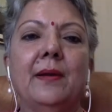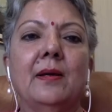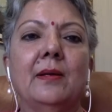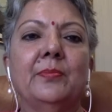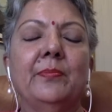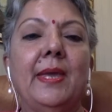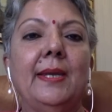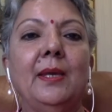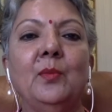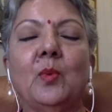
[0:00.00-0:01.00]
are
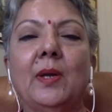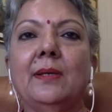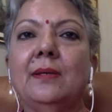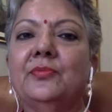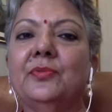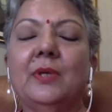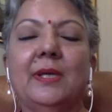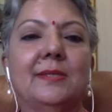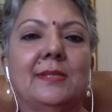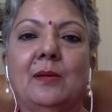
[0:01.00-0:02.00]
many wonderful
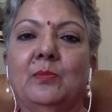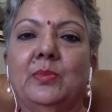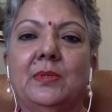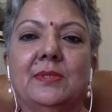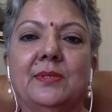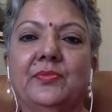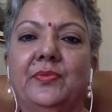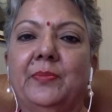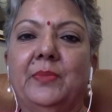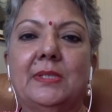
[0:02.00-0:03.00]
examples of
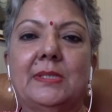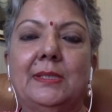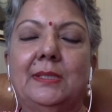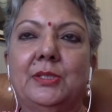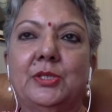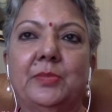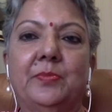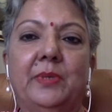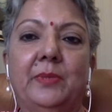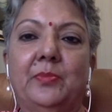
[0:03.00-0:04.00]
feminist leadership
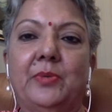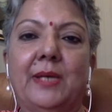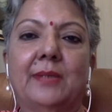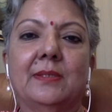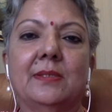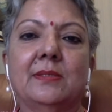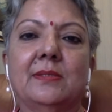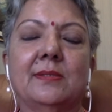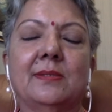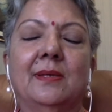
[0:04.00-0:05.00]
and
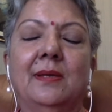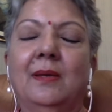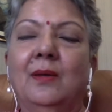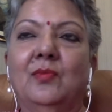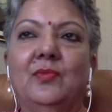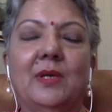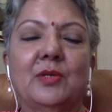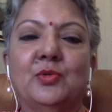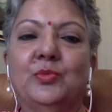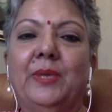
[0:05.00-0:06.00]
practice, far
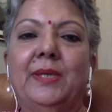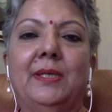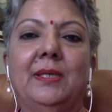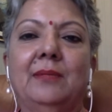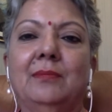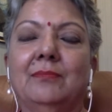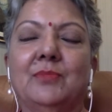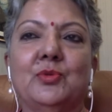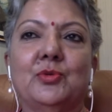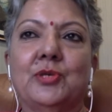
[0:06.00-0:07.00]
too many
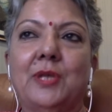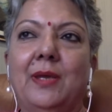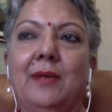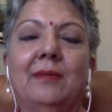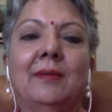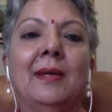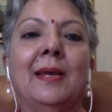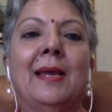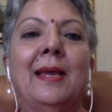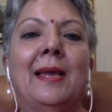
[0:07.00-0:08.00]
to share
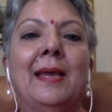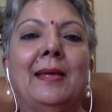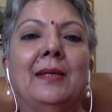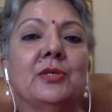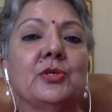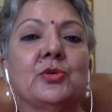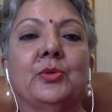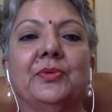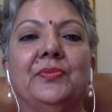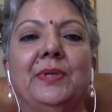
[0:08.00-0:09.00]
in a
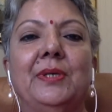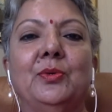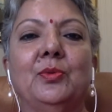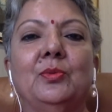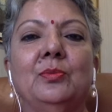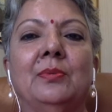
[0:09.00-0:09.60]
short video.